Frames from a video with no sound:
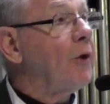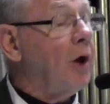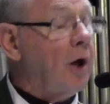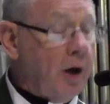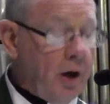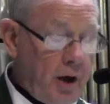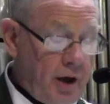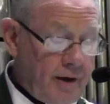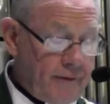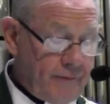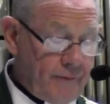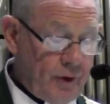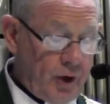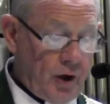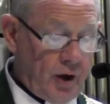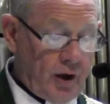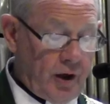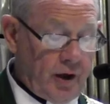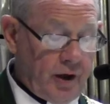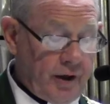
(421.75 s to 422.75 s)
all our
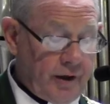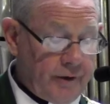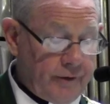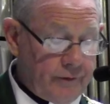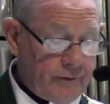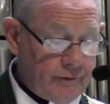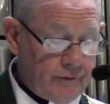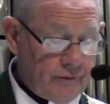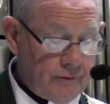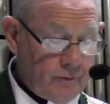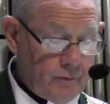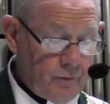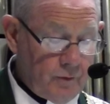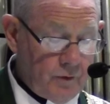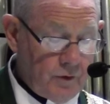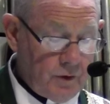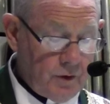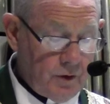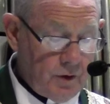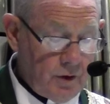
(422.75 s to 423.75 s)
flaws.
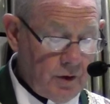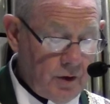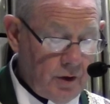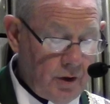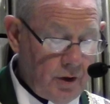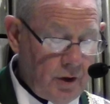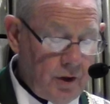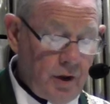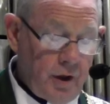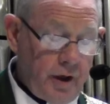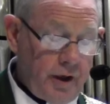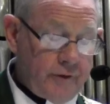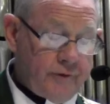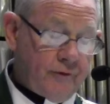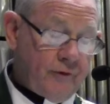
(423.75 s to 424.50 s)
And